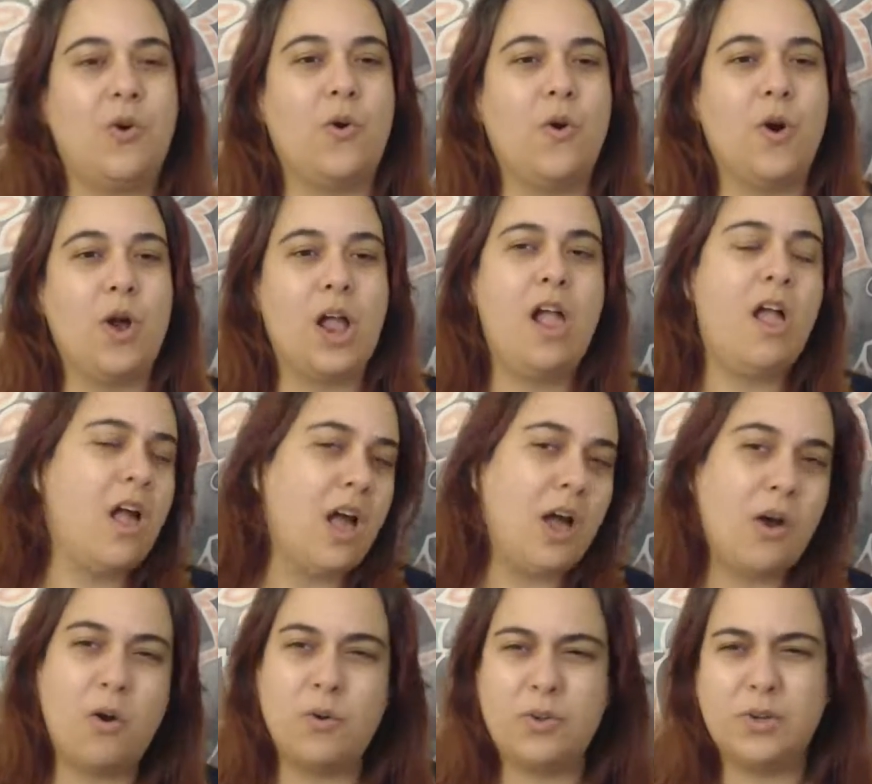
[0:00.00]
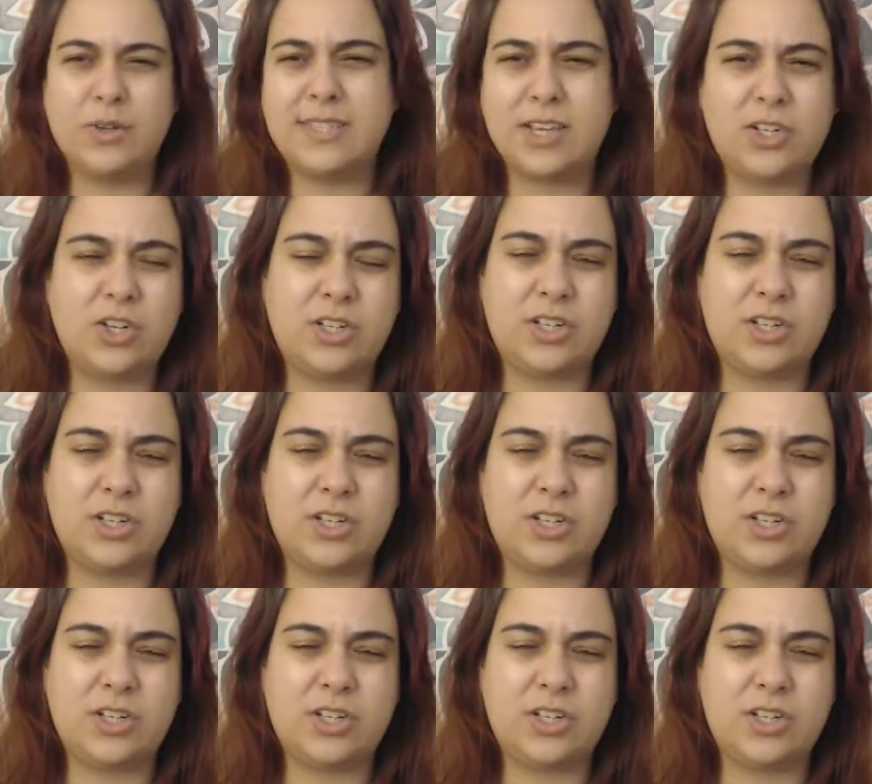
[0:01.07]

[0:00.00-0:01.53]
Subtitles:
or oh, you're such a